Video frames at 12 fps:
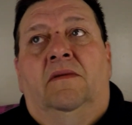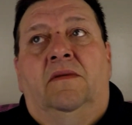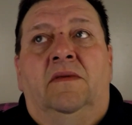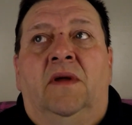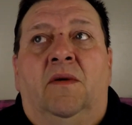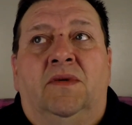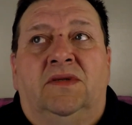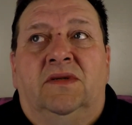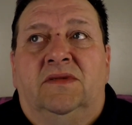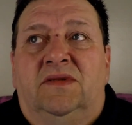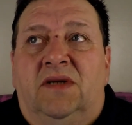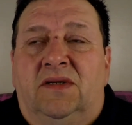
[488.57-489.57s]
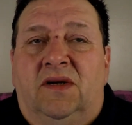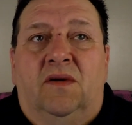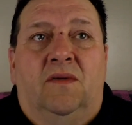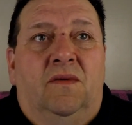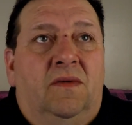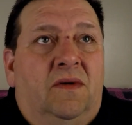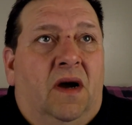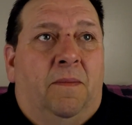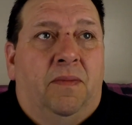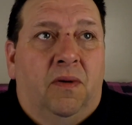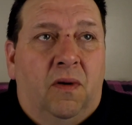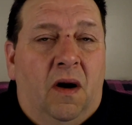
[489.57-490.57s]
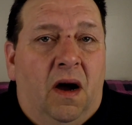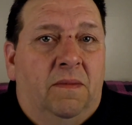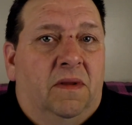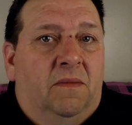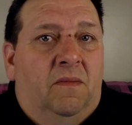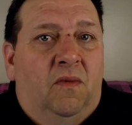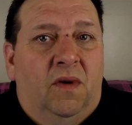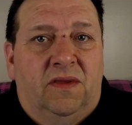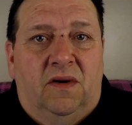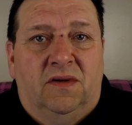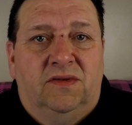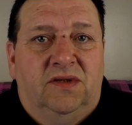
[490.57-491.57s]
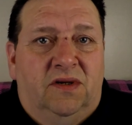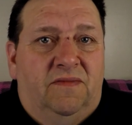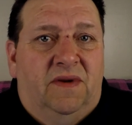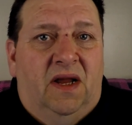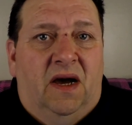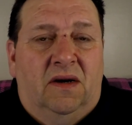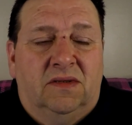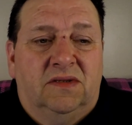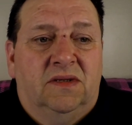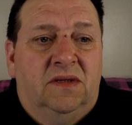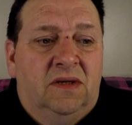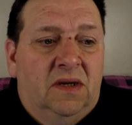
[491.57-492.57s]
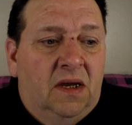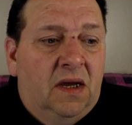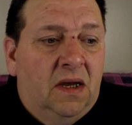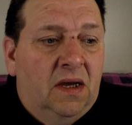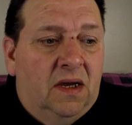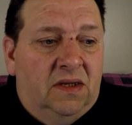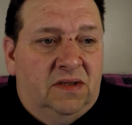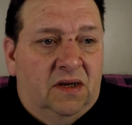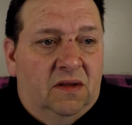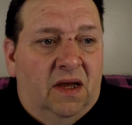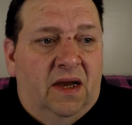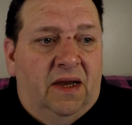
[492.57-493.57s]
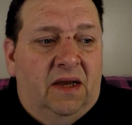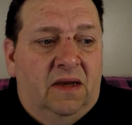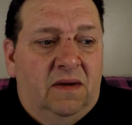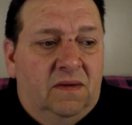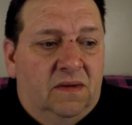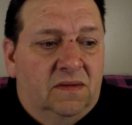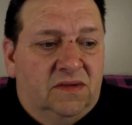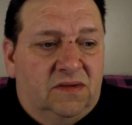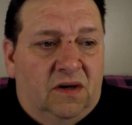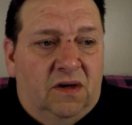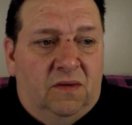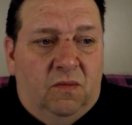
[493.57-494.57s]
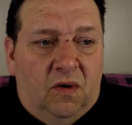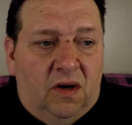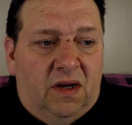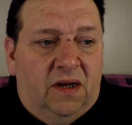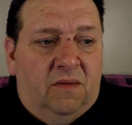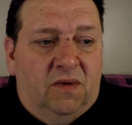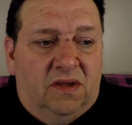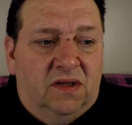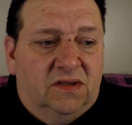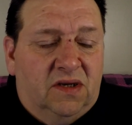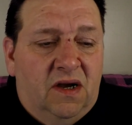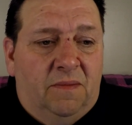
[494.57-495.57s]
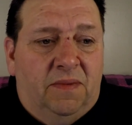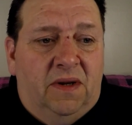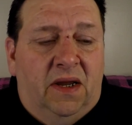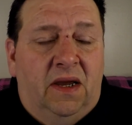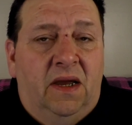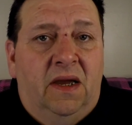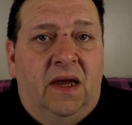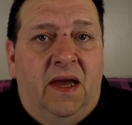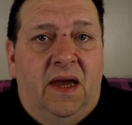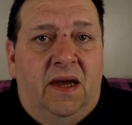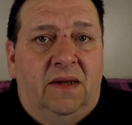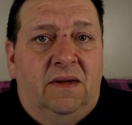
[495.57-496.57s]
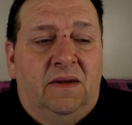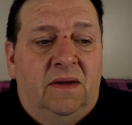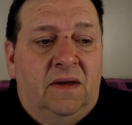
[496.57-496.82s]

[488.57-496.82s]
there was such a problem with our juveniles until I started working with this company. And